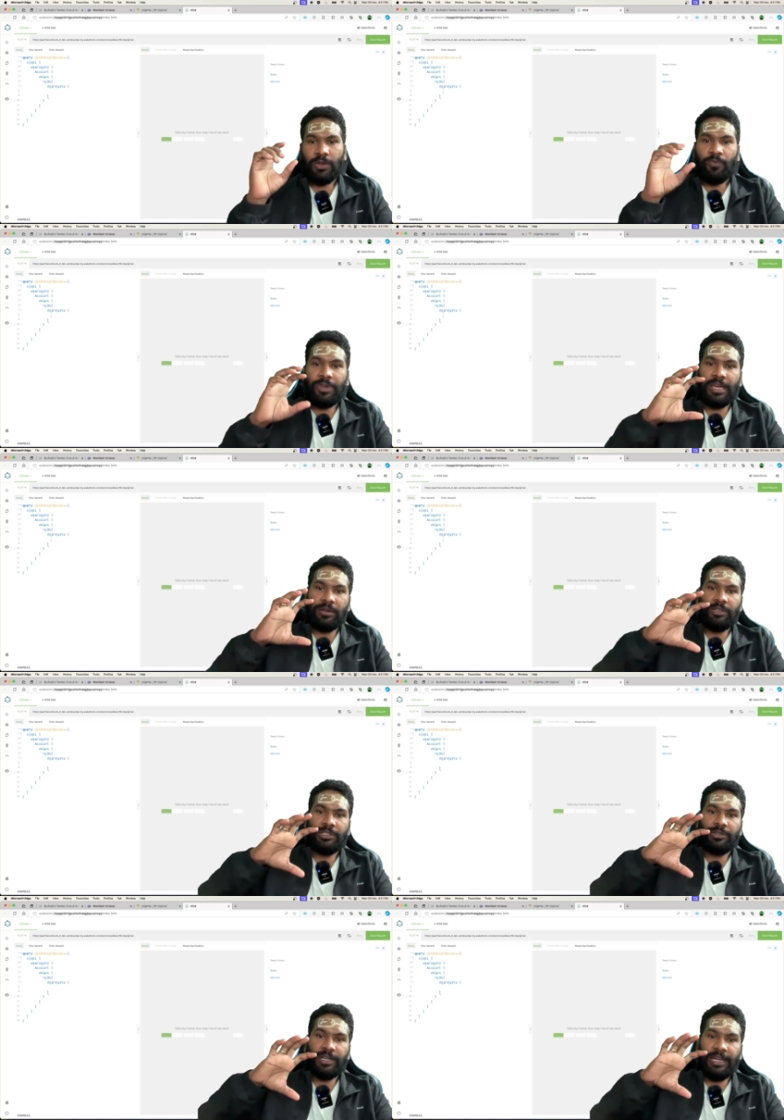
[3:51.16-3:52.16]
we are going
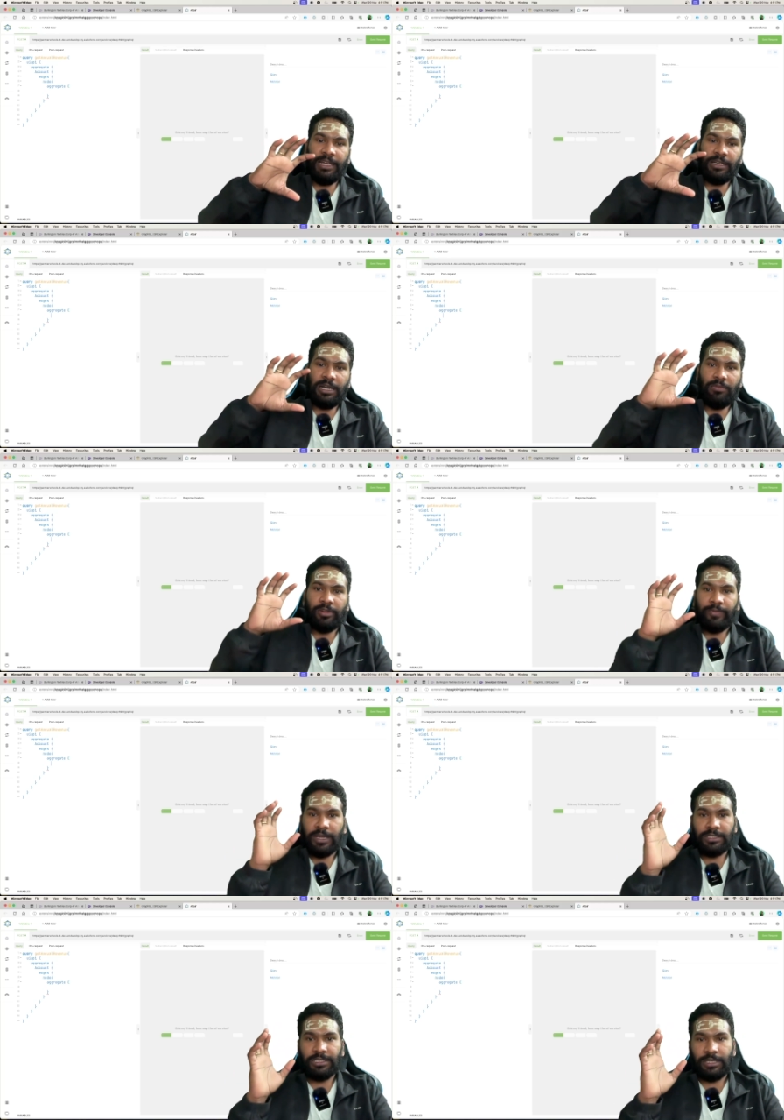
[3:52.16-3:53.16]
to write our
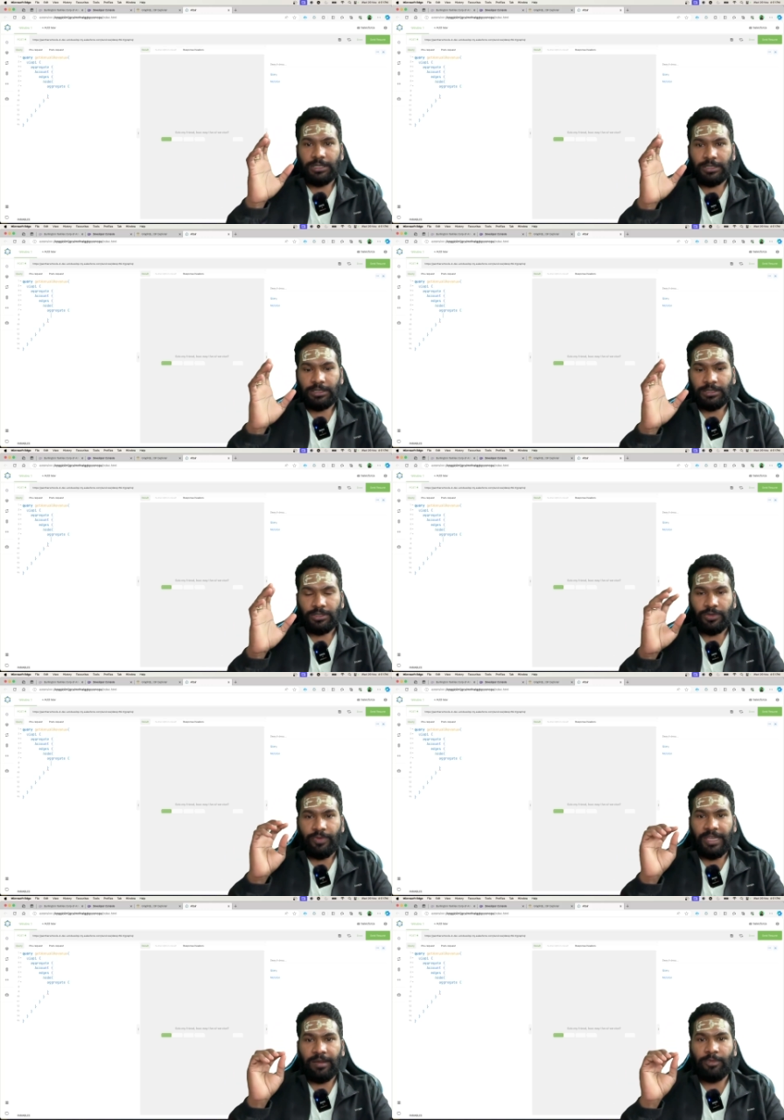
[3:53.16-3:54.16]
function so
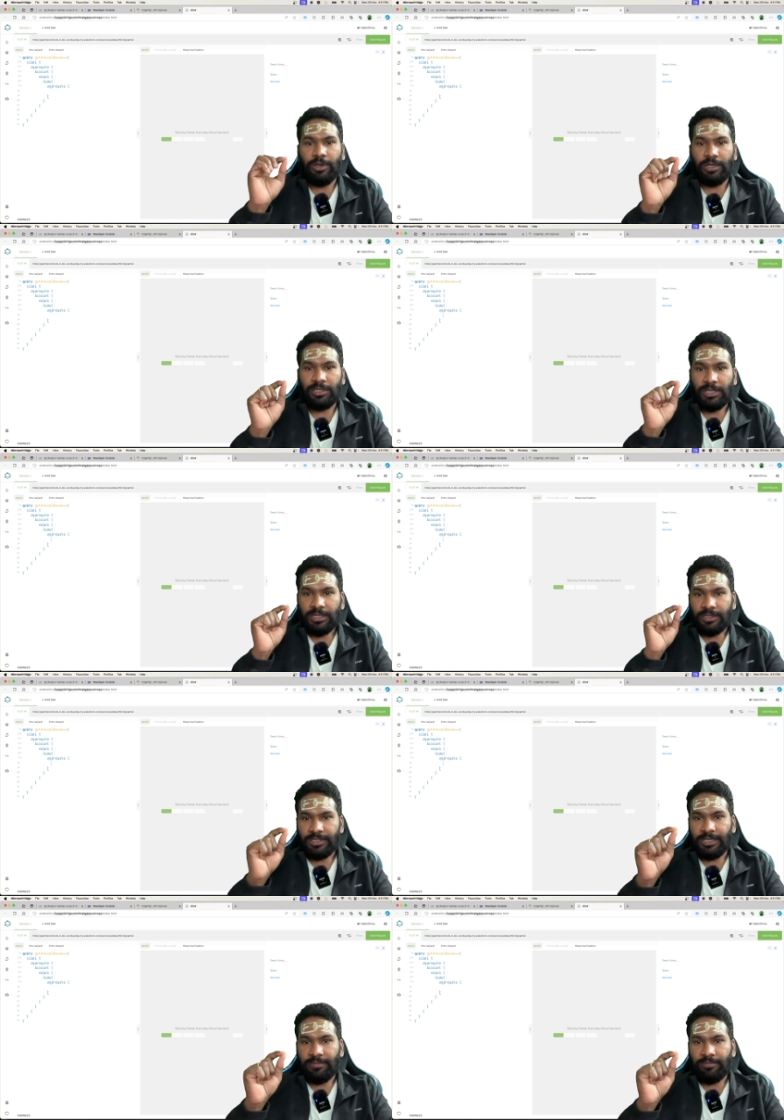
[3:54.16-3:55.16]
we have got
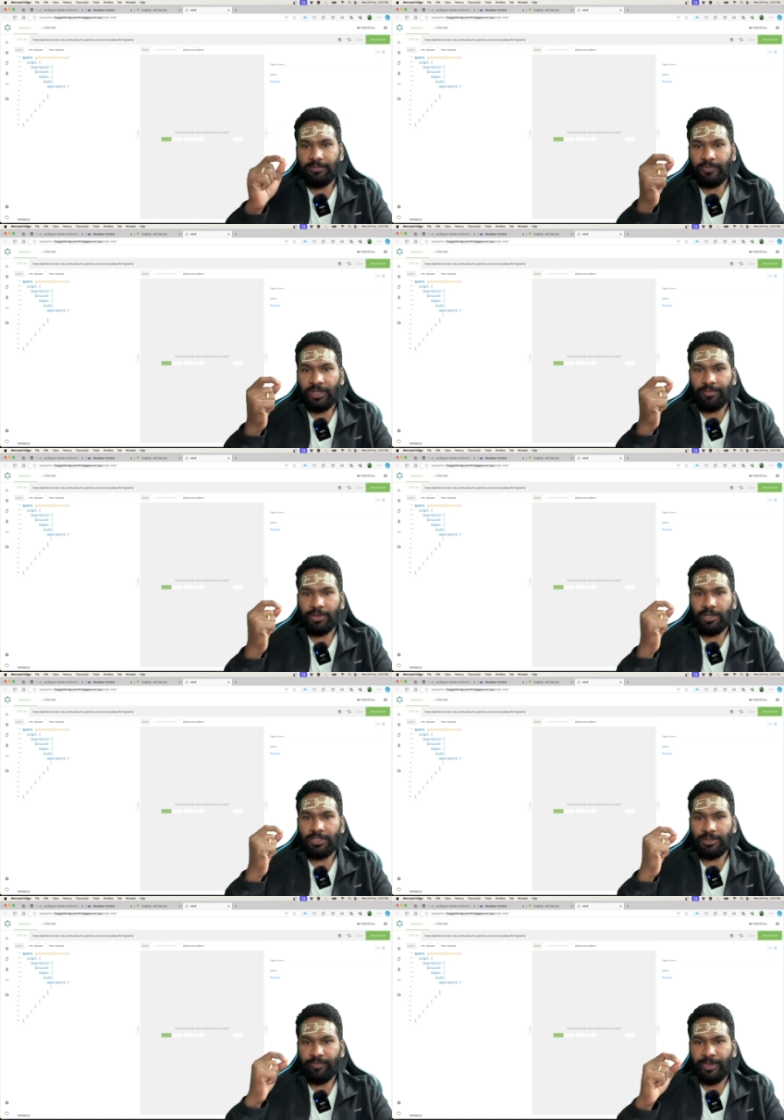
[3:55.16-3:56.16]
sum we have
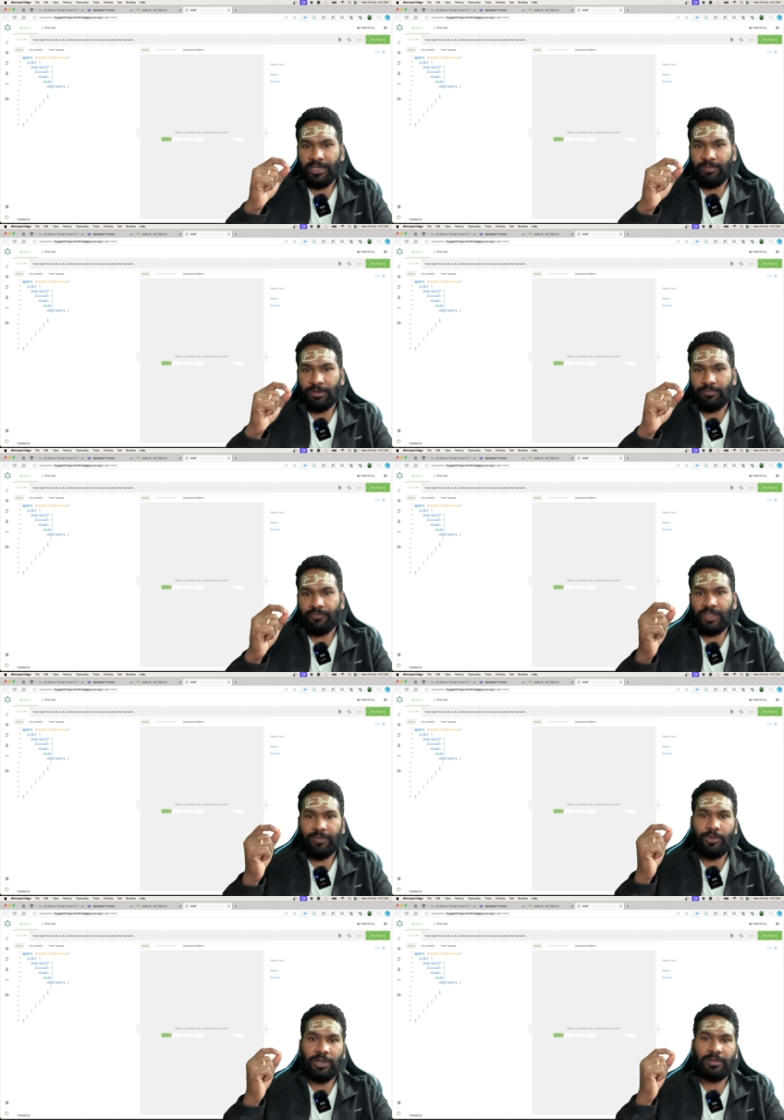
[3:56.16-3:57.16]
got minimum we
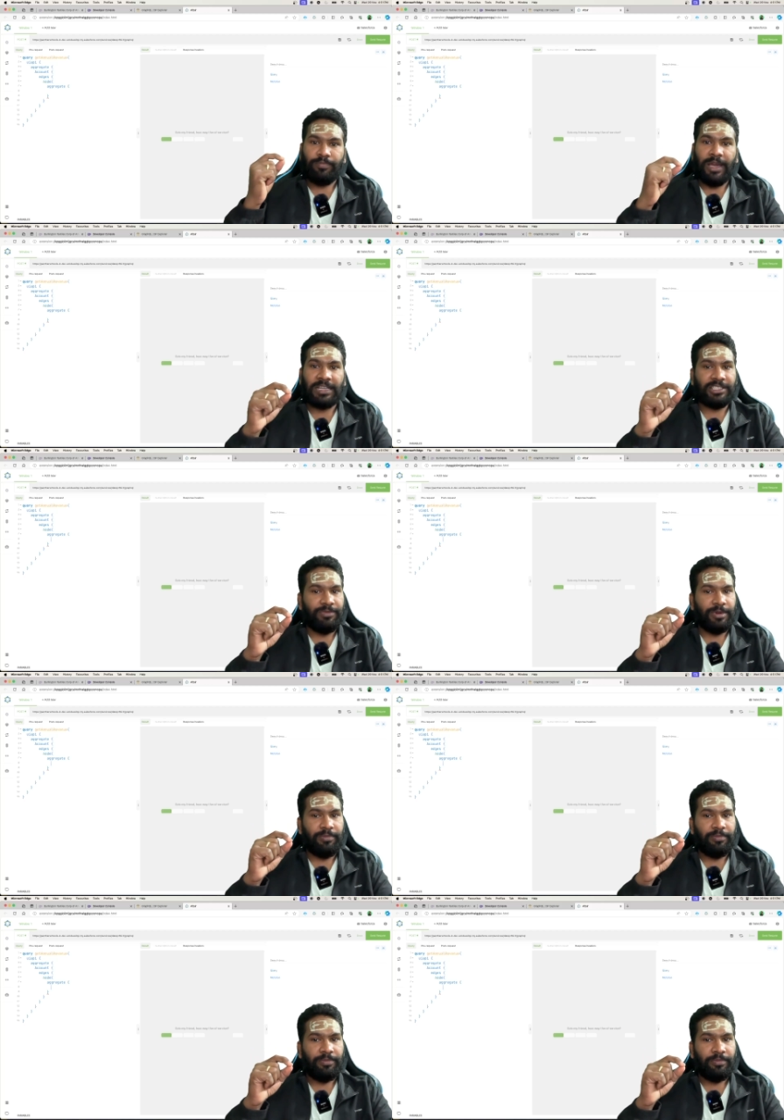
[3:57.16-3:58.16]
have got maximum
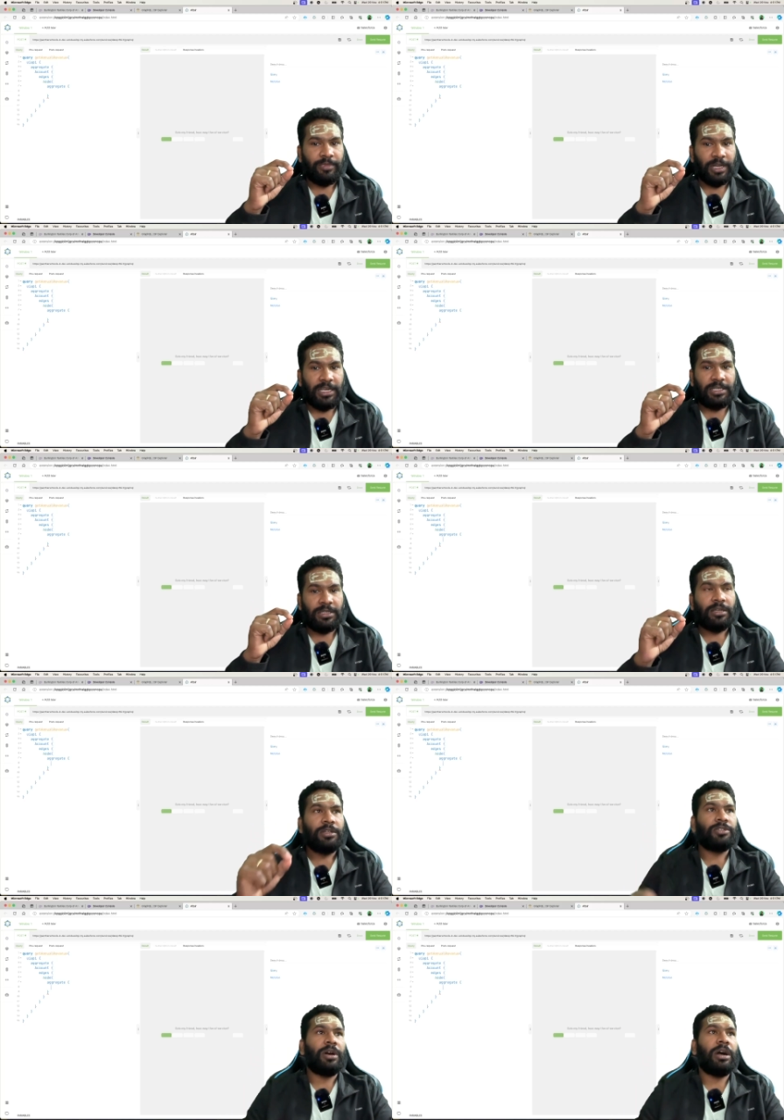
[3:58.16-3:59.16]
right
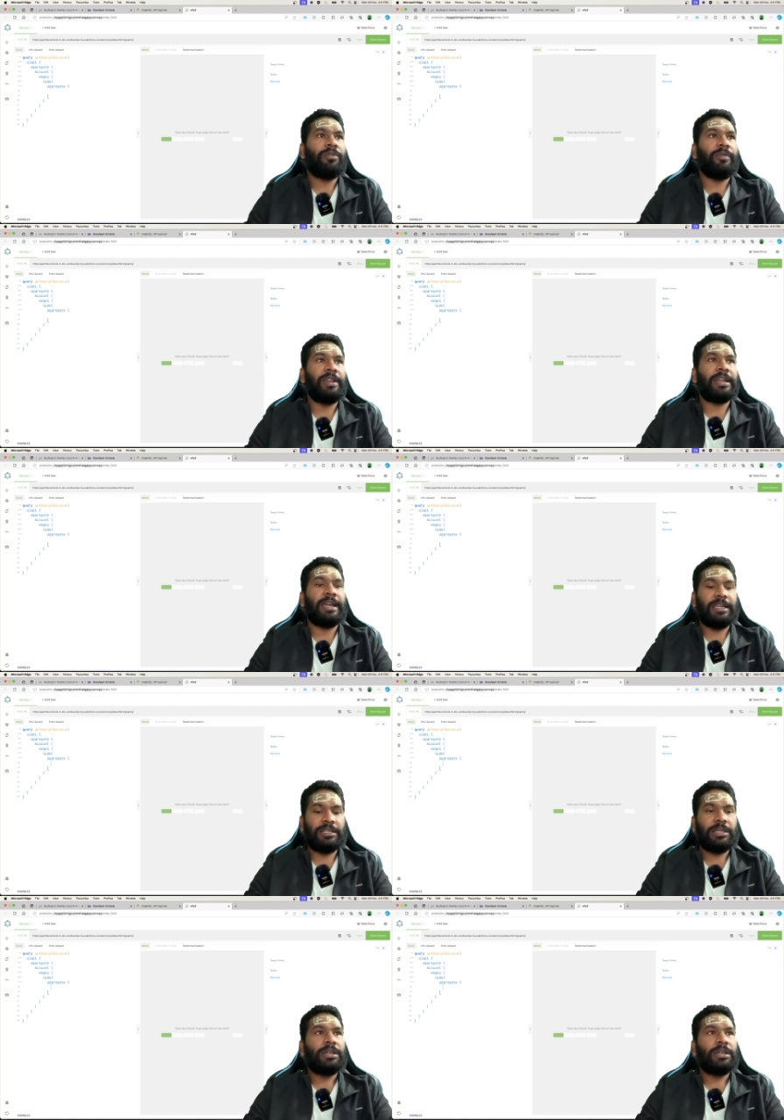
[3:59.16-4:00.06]
so how we will write